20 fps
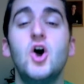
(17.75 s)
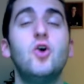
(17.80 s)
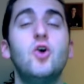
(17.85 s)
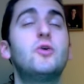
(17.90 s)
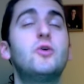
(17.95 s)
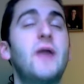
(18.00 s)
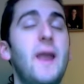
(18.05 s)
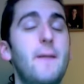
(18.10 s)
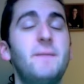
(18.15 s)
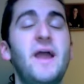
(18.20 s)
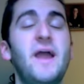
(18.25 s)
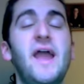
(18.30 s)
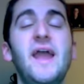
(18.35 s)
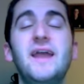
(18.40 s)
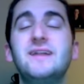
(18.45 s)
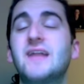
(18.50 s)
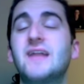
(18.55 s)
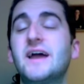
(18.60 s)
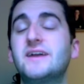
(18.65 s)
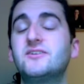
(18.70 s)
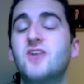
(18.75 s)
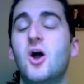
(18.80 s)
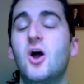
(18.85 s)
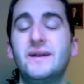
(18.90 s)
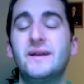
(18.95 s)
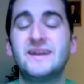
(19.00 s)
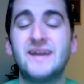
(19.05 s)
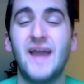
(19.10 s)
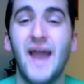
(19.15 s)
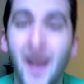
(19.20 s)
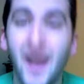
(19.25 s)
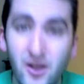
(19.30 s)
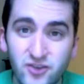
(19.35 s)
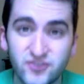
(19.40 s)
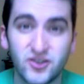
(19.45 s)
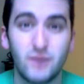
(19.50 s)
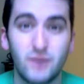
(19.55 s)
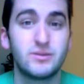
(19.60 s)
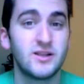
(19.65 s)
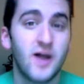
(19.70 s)
who campaigned like nobody
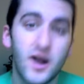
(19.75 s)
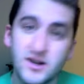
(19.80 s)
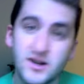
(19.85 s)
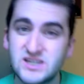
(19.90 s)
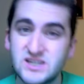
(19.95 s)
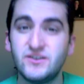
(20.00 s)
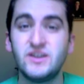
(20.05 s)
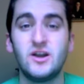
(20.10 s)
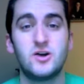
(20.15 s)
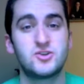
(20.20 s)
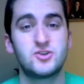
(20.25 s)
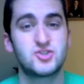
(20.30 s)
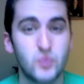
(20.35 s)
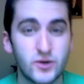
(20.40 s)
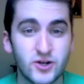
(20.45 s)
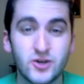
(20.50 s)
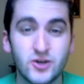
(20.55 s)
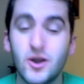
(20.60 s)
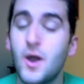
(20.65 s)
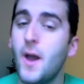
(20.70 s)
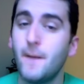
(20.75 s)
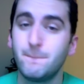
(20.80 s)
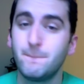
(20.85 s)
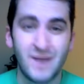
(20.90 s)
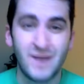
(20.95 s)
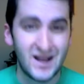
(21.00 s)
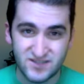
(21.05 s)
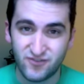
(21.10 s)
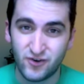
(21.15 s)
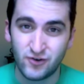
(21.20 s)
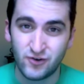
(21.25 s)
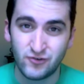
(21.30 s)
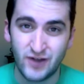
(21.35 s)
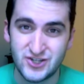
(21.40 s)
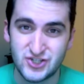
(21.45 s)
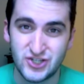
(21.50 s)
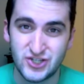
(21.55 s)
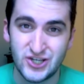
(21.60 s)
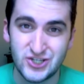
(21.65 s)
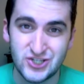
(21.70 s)
else on Blog TV, on Twitter. Massive
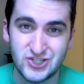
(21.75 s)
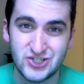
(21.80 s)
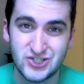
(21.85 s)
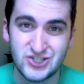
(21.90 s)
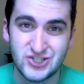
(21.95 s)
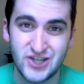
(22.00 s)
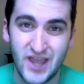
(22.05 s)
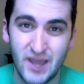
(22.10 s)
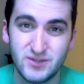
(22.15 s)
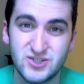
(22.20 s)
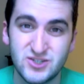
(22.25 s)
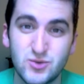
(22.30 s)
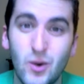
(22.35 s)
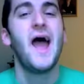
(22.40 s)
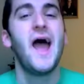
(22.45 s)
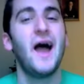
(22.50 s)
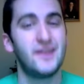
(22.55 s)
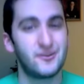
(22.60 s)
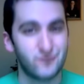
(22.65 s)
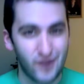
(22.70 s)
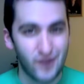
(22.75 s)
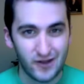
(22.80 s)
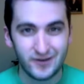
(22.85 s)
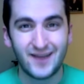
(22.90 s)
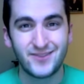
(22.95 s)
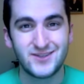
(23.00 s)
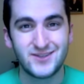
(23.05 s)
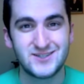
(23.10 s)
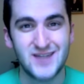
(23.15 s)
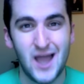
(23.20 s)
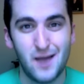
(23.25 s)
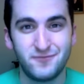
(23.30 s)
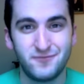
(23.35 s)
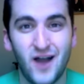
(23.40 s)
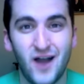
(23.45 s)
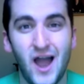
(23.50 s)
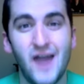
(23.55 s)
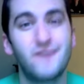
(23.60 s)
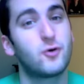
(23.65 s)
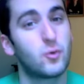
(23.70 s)
congratulations to him as well. And rounding out the top
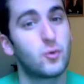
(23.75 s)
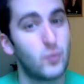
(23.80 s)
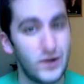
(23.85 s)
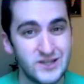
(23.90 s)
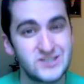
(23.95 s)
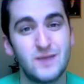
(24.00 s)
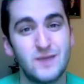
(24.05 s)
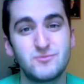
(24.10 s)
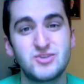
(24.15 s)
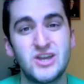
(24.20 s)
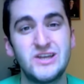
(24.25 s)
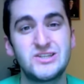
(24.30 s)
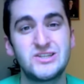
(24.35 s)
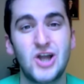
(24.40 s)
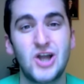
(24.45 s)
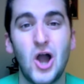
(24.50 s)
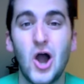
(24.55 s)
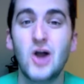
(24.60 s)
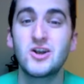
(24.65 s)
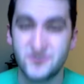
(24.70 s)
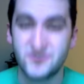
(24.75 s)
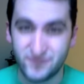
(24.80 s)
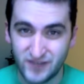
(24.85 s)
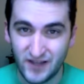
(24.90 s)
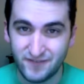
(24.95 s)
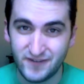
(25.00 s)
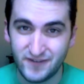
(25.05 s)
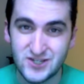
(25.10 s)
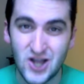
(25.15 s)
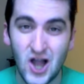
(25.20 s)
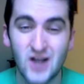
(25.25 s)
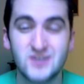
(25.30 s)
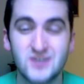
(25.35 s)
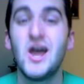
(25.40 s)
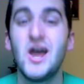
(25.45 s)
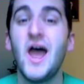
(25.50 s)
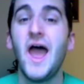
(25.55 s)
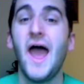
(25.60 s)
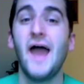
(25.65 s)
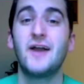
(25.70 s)
five were Waste Time Chasing Cars, Fluffy
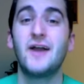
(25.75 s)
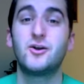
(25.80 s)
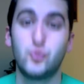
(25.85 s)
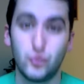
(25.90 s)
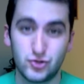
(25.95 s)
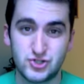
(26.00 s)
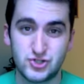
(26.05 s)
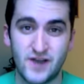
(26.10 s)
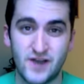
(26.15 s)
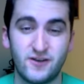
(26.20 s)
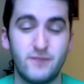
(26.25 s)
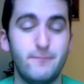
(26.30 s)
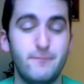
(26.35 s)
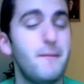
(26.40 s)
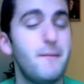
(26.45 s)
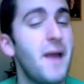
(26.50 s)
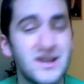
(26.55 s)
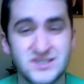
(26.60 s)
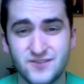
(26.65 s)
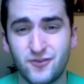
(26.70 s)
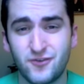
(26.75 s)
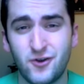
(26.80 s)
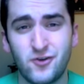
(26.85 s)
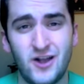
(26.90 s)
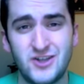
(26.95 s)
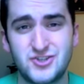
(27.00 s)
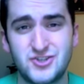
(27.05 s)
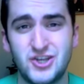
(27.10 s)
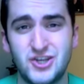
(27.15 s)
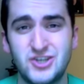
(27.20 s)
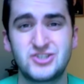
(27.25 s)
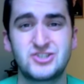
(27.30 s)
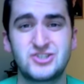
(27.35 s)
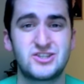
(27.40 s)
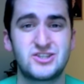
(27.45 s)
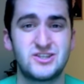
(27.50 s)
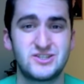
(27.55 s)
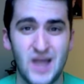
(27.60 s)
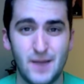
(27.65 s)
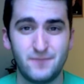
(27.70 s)
Talks, and Cool Jeffrey. Massive
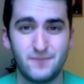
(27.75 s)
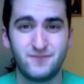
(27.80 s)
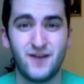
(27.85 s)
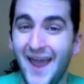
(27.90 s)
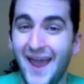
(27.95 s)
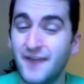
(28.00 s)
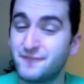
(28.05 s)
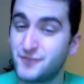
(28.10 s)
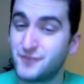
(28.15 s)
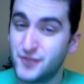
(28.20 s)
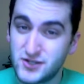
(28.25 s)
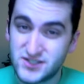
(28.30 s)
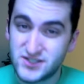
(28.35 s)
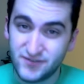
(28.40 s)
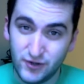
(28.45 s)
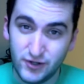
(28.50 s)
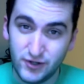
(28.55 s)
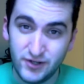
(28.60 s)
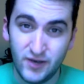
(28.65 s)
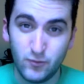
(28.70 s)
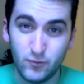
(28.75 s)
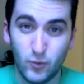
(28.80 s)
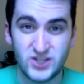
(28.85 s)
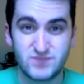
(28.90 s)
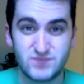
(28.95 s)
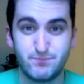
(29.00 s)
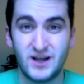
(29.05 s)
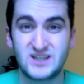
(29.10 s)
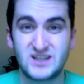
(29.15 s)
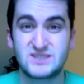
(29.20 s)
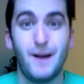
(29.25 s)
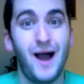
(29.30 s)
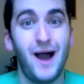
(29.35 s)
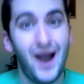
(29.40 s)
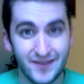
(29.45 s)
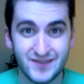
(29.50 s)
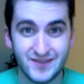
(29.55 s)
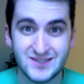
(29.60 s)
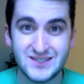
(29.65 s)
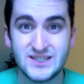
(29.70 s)
congratulations to the top five. And for those of you who didn't watch Buck's
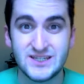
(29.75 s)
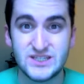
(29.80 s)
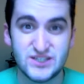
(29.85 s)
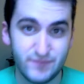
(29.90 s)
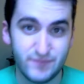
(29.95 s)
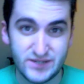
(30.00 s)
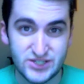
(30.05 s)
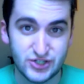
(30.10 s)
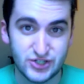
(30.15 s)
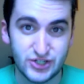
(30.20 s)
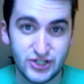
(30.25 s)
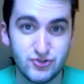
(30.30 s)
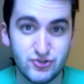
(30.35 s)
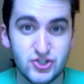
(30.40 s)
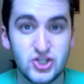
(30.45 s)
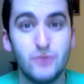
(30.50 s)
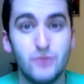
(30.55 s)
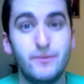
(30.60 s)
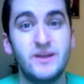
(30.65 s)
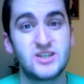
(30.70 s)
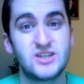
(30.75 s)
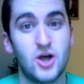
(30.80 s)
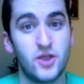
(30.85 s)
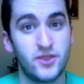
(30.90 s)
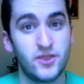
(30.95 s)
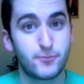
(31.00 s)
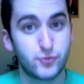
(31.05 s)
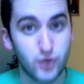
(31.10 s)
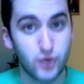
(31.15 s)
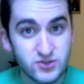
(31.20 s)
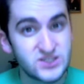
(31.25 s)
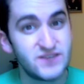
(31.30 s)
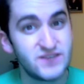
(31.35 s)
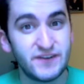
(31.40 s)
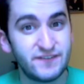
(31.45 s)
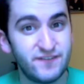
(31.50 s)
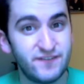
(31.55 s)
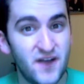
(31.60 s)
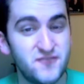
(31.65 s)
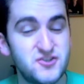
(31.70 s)
behind-the-scenes of Mr. YouTube. It's on the
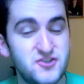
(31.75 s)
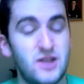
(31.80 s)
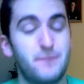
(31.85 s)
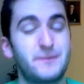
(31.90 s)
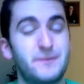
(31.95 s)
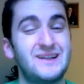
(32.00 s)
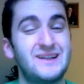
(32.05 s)
peron75 channel. I'm going to